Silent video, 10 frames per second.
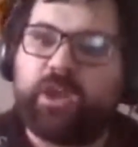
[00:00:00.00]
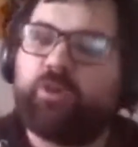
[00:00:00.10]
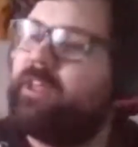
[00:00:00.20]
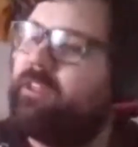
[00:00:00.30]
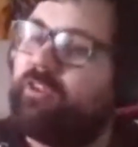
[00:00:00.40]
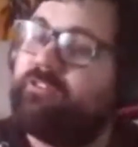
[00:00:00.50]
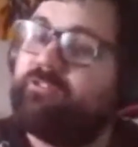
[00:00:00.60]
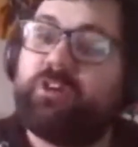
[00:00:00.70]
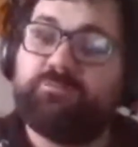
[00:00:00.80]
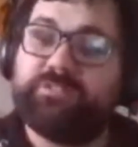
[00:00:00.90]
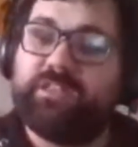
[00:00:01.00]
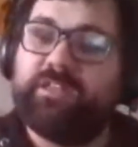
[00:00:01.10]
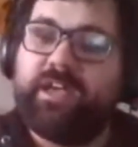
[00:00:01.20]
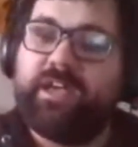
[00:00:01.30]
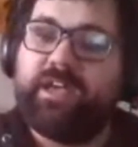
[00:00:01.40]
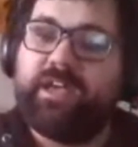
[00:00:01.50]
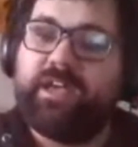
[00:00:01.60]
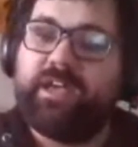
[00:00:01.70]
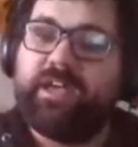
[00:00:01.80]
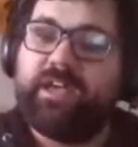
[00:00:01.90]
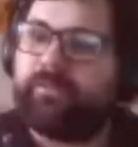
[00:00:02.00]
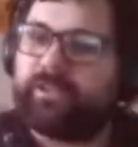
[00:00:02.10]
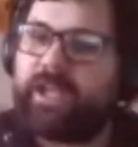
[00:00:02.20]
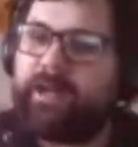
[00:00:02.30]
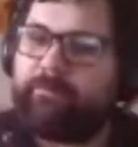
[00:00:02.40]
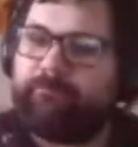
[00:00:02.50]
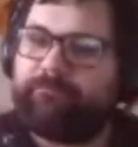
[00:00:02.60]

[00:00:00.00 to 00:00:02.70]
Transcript: A lot of times, people are going,